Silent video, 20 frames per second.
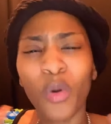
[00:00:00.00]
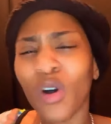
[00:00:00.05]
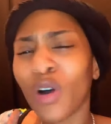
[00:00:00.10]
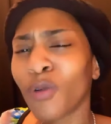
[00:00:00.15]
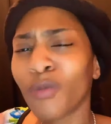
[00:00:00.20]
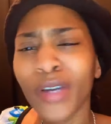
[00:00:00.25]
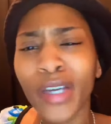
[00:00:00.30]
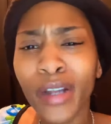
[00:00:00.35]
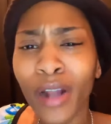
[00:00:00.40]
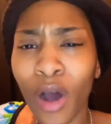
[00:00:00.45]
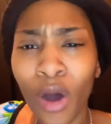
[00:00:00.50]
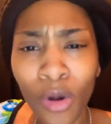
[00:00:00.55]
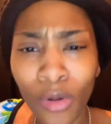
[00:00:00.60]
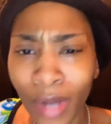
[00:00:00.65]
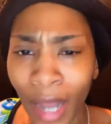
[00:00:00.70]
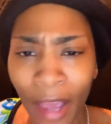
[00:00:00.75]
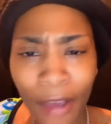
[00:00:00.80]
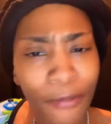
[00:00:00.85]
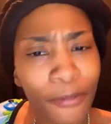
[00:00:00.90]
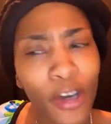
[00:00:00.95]
Boy, we
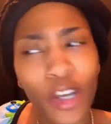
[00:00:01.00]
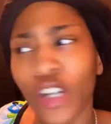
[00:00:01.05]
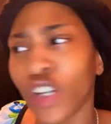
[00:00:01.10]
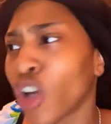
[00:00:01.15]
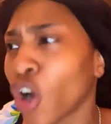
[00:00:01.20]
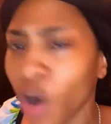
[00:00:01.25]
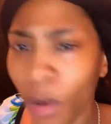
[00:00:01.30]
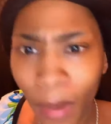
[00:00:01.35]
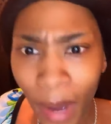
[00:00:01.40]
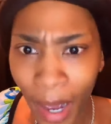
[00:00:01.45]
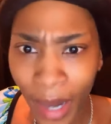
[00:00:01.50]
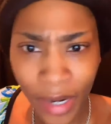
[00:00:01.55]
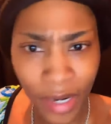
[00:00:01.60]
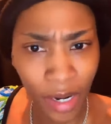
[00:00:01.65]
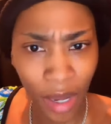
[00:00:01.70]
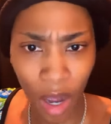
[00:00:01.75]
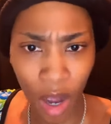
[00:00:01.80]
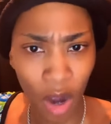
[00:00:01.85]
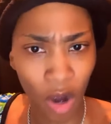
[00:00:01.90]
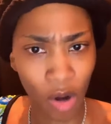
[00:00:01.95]
don't like for
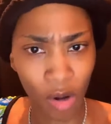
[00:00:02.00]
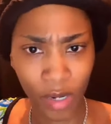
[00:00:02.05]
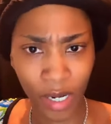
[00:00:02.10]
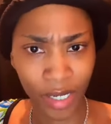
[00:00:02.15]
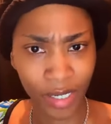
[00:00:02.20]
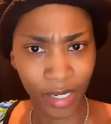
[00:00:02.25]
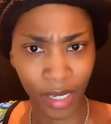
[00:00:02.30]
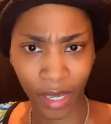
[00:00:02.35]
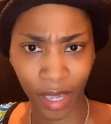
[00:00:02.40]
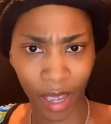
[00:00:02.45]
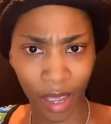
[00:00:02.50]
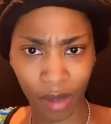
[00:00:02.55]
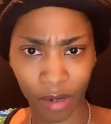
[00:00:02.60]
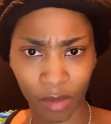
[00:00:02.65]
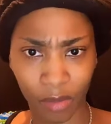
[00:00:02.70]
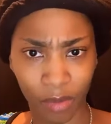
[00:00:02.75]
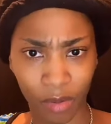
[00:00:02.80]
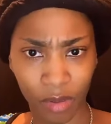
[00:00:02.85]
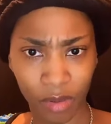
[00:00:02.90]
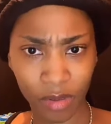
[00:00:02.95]
nobody to hold us
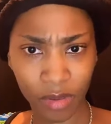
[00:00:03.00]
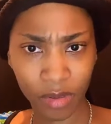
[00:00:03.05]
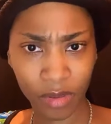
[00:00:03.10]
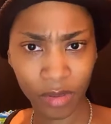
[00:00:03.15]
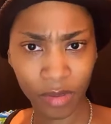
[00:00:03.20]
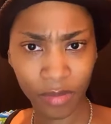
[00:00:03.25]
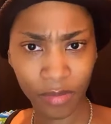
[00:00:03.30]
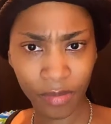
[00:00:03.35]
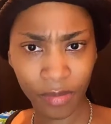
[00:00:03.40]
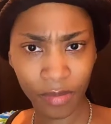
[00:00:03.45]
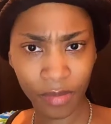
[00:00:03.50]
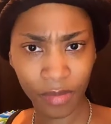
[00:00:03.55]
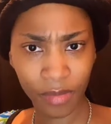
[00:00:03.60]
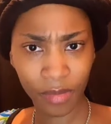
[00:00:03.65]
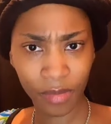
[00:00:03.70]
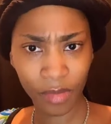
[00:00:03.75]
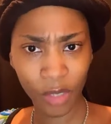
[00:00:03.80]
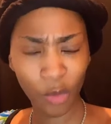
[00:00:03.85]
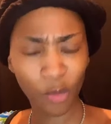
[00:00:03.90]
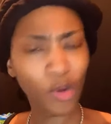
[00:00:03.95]
accountable.
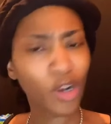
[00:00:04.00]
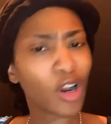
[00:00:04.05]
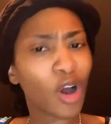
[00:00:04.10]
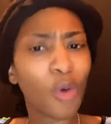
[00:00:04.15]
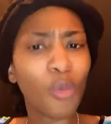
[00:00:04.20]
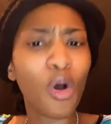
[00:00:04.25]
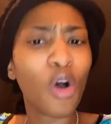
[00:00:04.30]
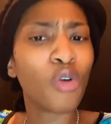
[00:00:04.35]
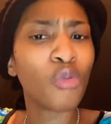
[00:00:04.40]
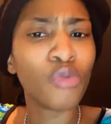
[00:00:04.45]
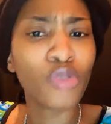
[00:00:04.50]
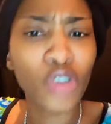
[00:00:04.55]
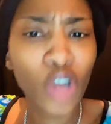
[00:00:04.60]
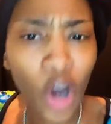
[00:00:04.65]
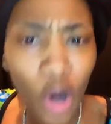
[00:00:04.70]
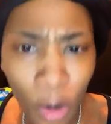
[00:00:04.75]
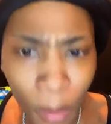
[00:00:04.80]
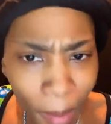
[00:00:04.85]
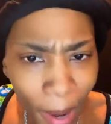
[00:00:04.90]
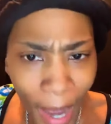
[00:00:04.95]
We don't want
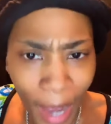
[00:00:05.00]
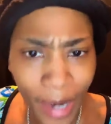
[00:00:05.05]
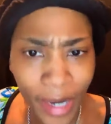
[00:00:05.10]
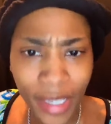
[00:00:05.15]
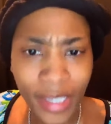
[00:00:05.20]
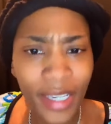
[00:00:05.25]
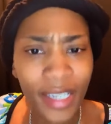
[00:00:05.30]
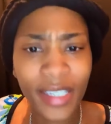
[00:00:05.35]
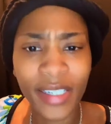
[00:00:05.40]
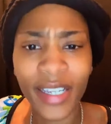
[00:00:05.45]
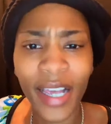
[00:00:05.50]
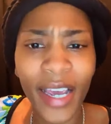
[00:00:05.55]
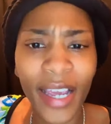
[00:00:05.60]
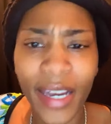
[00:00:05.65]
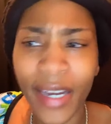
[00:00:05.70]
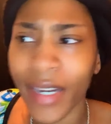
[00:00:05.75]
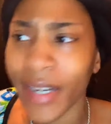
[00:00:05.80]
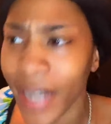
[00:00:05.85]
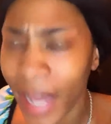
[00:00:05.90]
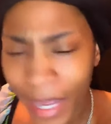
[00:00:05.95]
nobody to
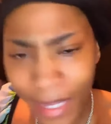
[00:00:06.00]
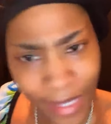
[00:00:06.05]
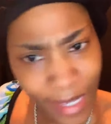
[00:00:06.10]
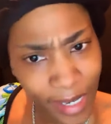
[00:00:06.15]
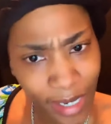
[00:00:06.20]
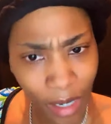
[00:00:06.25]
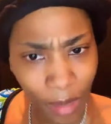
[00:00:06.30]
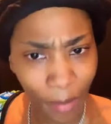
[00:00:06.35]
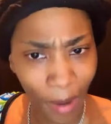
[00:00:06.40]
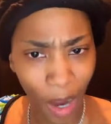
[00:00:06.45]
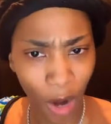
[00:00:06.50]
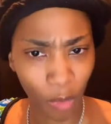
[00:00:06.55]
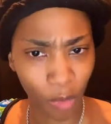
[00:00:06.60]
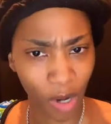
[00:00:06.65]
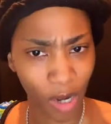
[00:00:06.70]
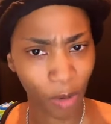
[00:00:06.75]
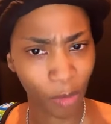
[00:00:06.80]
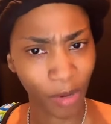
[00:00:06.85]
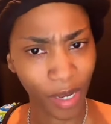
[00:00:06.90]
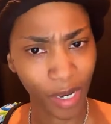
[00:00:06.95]
say nothing
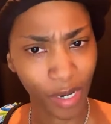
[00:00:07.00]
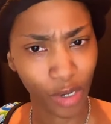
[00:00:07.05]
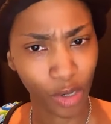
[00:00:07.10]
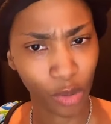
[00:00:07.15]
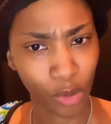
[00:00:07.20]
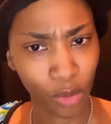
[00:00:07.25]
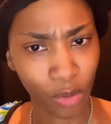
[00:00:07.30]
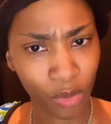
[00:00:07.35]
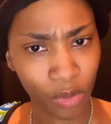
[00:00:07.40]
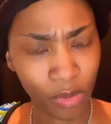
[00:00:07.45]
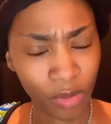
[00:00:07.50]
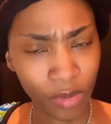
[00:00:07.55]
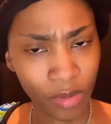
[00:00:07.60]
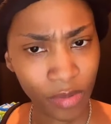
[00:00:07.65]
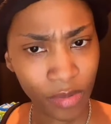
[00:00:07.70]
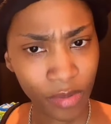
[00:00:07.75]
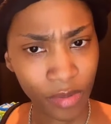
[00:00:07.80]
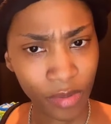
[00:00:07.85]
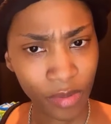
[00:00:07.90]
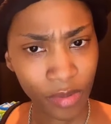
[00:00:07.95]
about what we do.
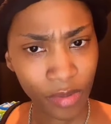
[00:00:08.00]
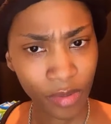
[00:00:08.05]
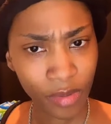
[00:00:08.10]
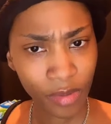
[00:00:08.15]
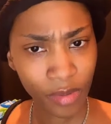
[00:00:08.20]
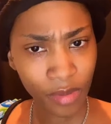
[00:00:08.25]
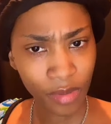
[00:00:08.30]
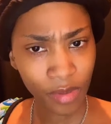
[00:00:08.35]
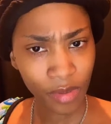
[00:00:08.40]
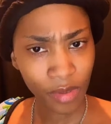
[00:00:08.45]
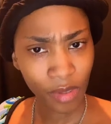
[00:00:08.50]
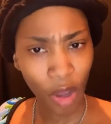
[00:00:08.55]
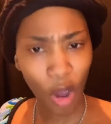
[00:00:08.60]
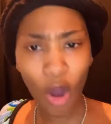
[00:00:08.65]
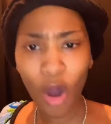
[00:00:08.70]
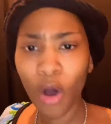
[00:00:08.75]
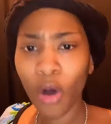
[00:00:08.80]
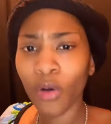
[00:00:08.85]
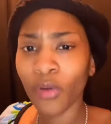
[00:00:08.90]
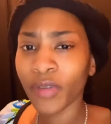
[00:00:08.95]

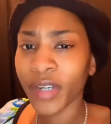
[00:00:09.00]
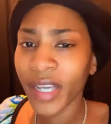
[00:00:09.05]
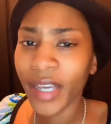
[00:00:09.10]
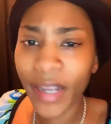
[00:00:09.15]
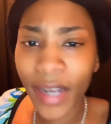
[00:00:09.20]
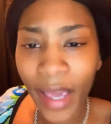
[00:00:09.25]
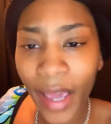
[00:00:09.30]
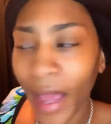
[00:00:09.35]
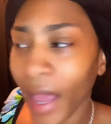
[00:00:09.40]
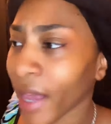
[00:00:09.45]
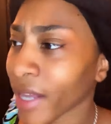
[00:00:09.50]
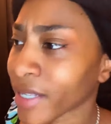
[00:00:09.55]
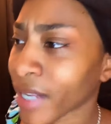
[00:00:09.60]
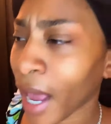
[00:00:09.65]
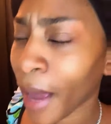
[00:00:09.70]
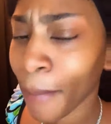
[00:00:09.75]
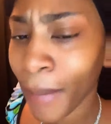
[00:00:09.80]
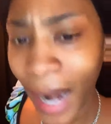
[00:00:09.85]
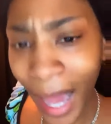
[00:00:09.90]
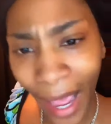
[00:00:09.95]
Oh, then they
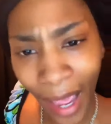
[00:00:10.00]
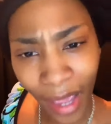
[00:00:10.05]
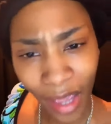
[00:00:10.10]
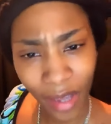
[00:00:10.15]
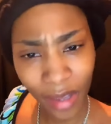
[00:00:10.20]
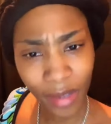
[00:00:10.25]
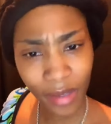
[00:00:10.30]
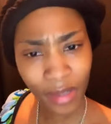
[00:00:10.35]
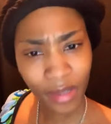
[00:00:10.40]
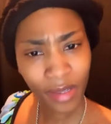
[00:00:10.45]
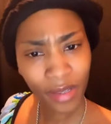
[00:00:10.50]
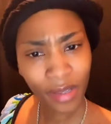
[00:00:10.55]
anti-black.